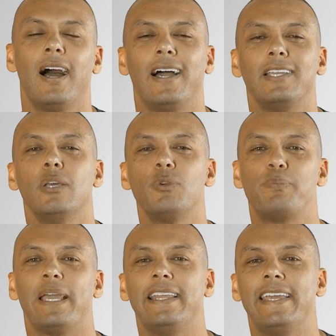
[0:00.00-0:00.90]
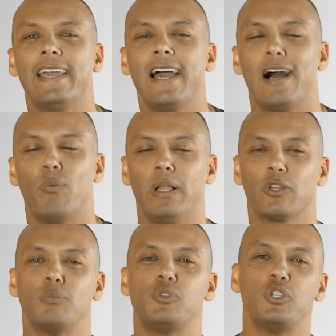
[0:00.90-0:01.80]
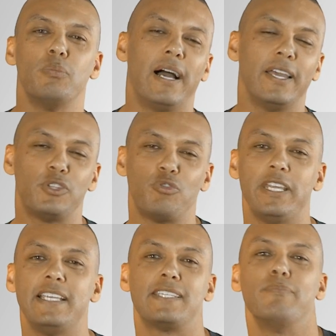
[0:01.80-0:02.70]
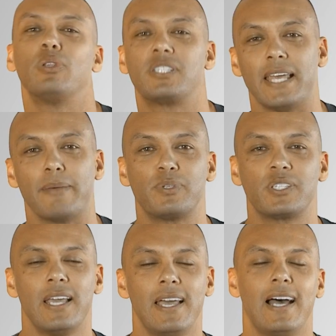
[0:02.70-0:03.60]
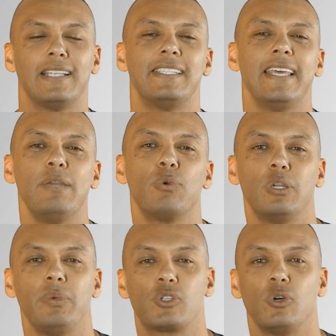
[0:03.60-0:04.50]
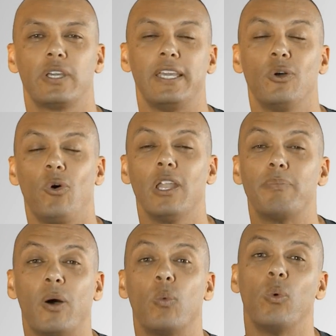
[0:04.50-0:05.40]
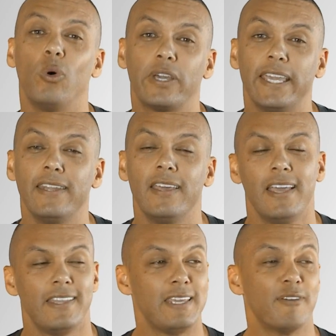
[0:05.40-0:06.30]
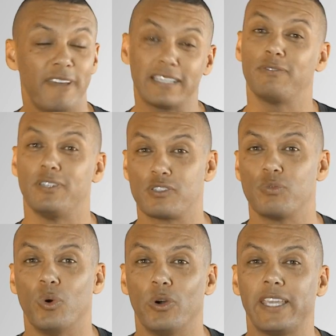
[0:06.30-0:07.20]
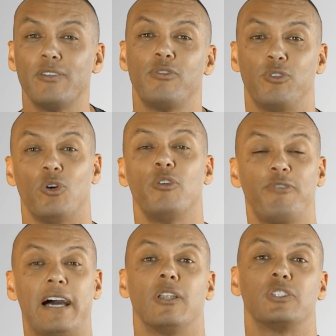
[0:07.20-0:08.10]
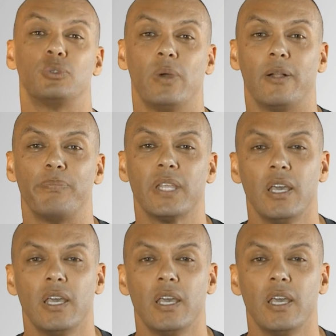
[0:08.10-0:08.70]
Hi, Lewis Bailey here and welcome to my 3 simple steps. And today we're going to be talking all about walking, the effectiveness of walking for fat loss as well.